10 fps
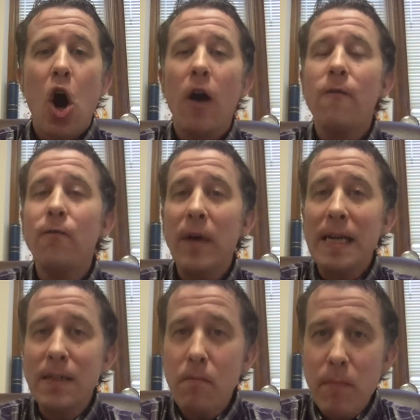are
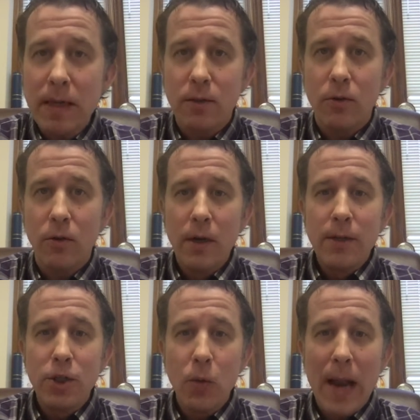fundamental
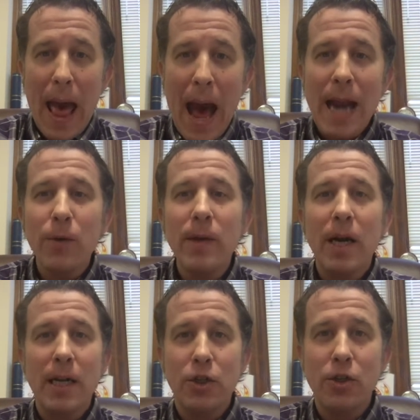to an adequate
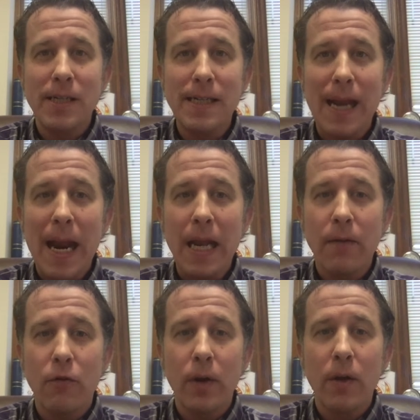understanding
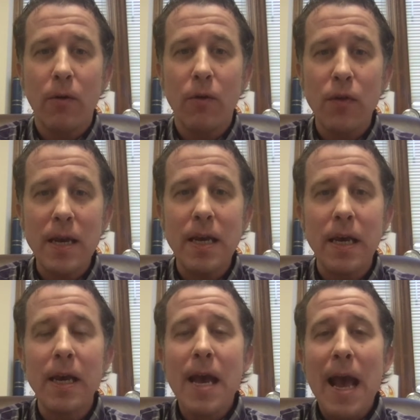of critical
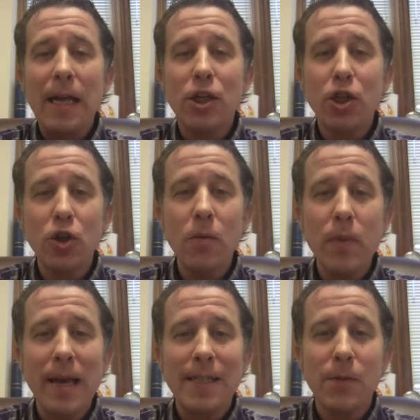thinking and should
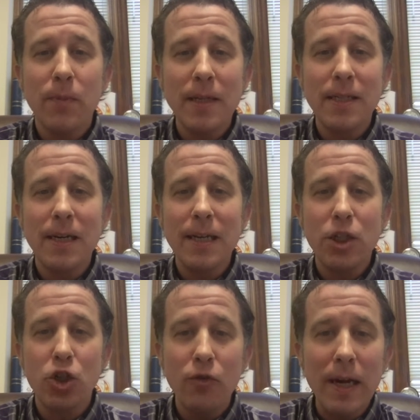be explicitly
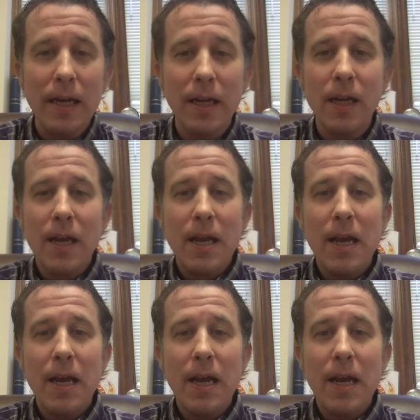treated